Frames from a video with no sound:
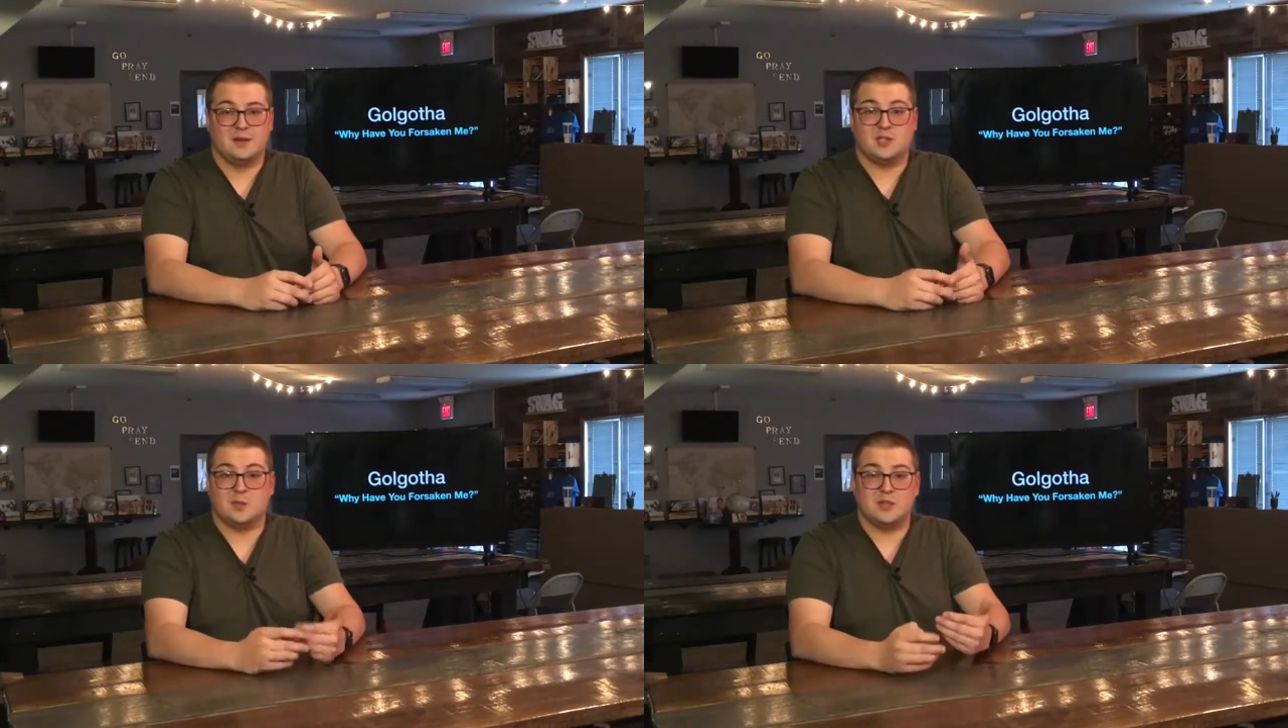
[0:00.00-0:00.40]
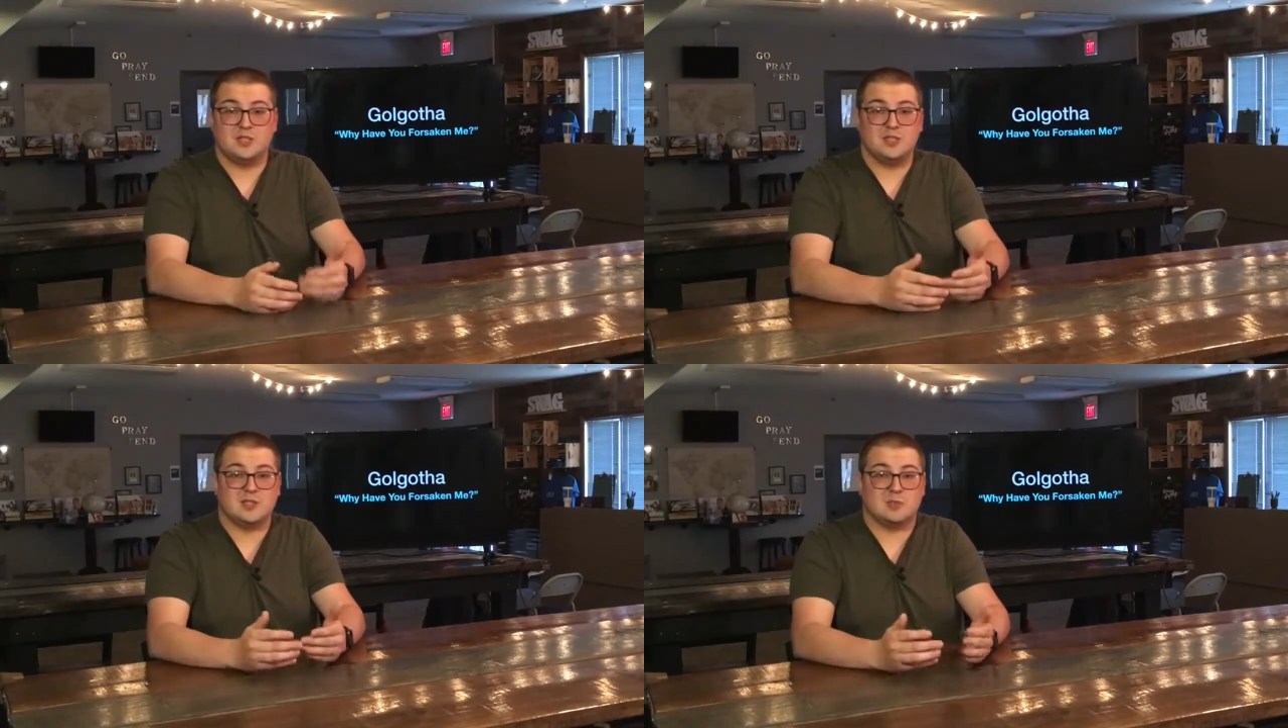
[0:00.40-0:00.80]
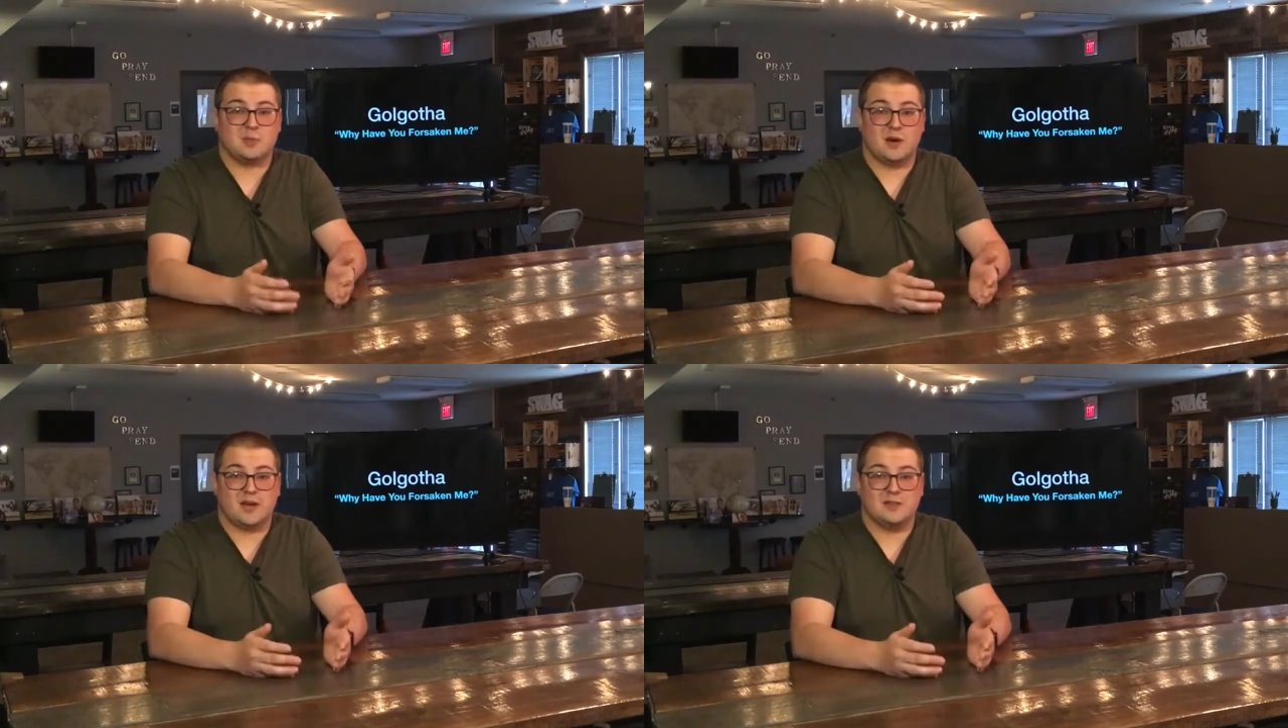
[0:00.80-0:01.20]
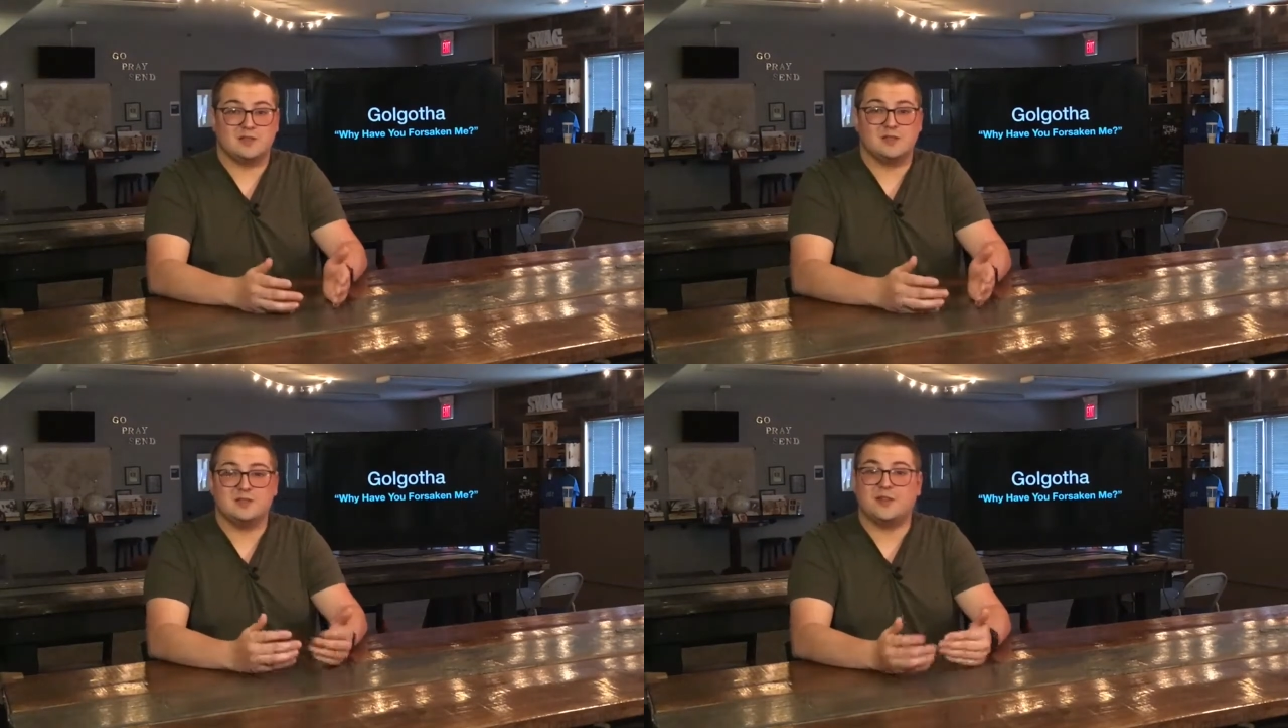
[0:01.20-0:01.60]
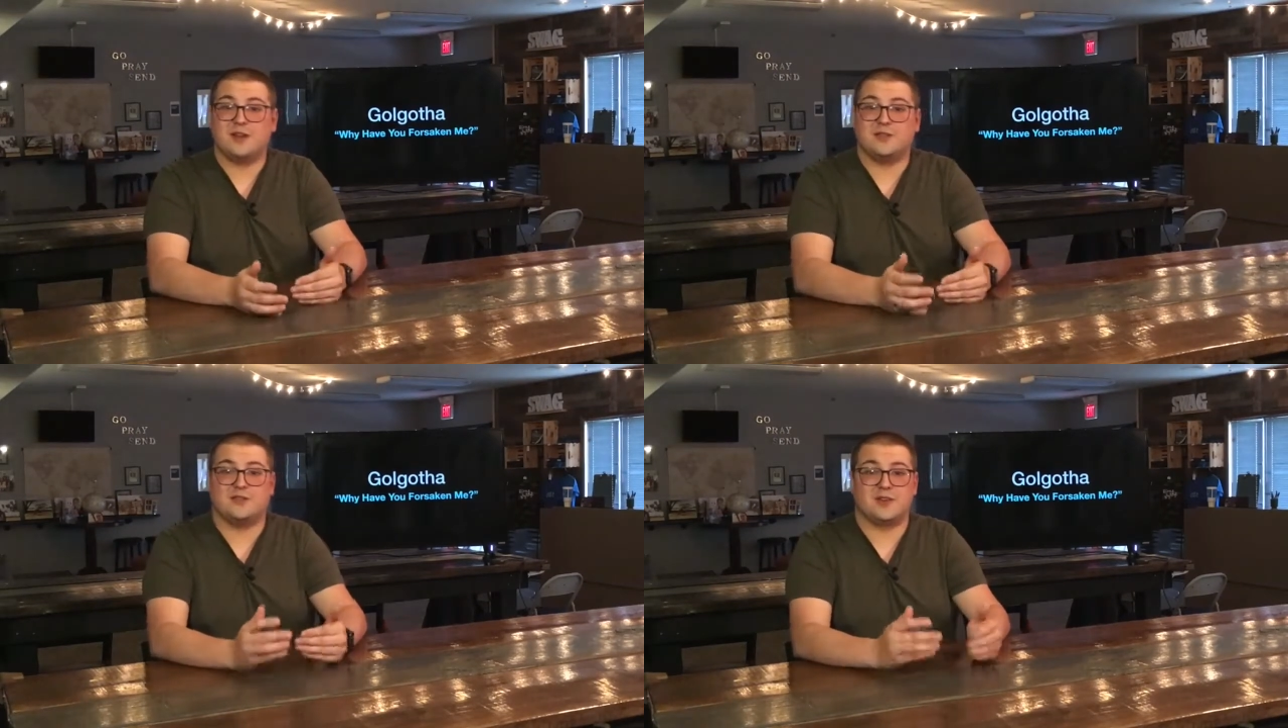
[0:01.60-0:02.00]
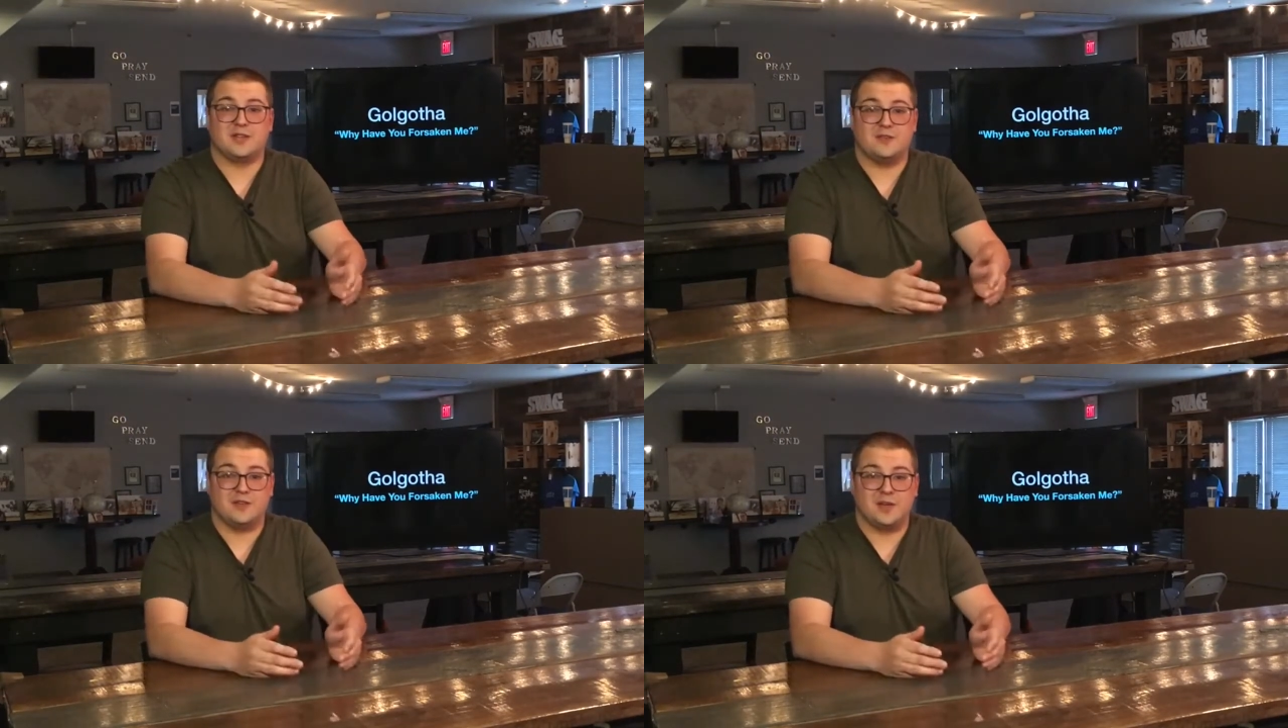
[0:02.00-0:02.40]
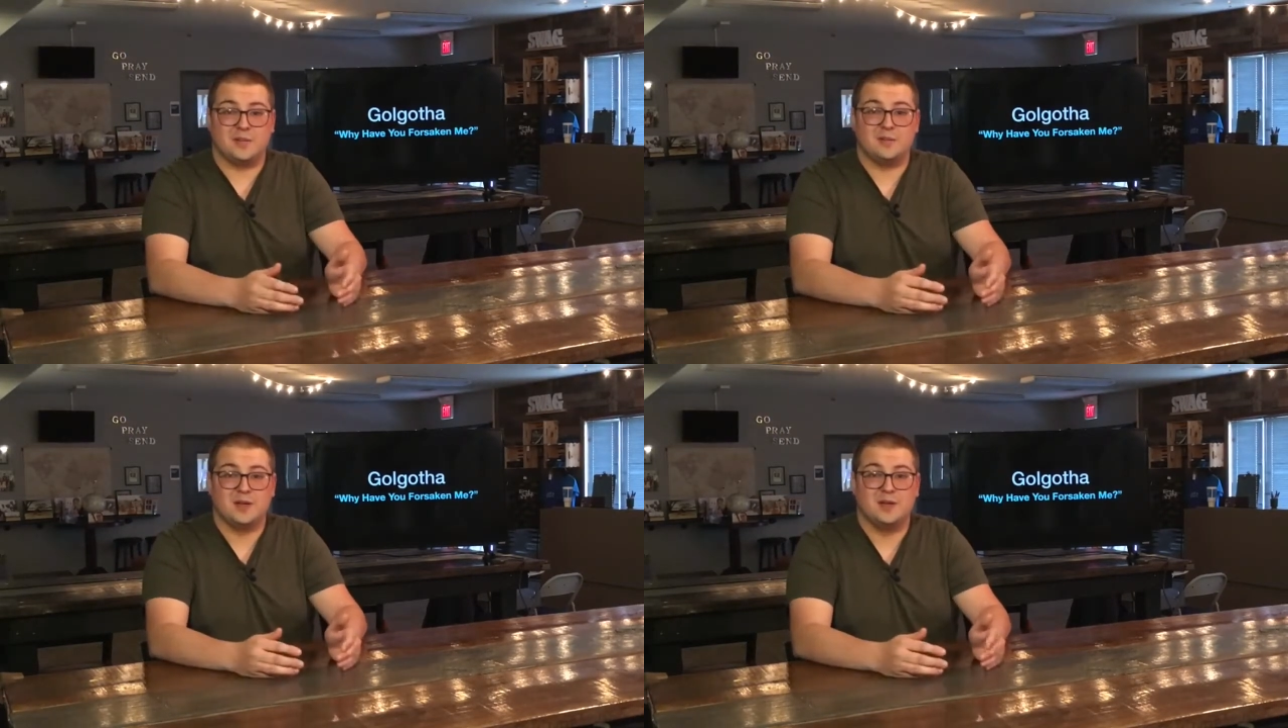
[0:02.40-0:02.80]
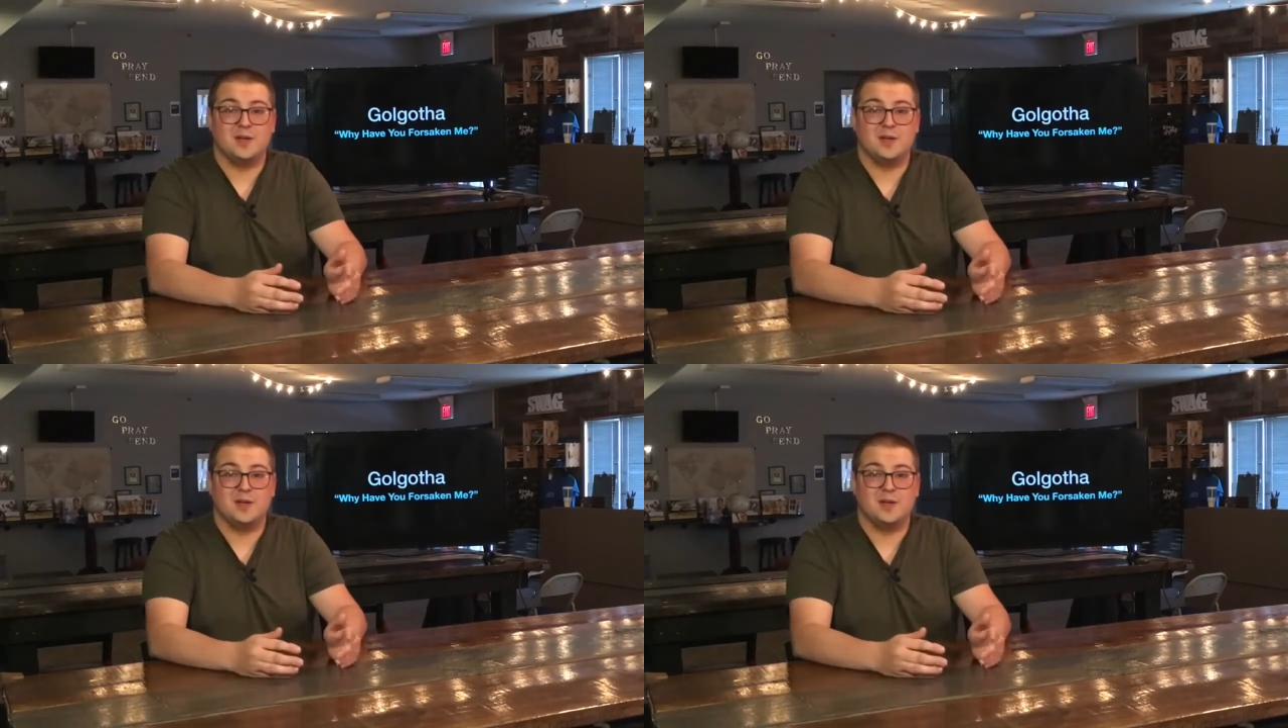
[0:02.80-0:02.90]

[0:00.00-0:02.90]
So when Jesus prays, "Father, forgive them,"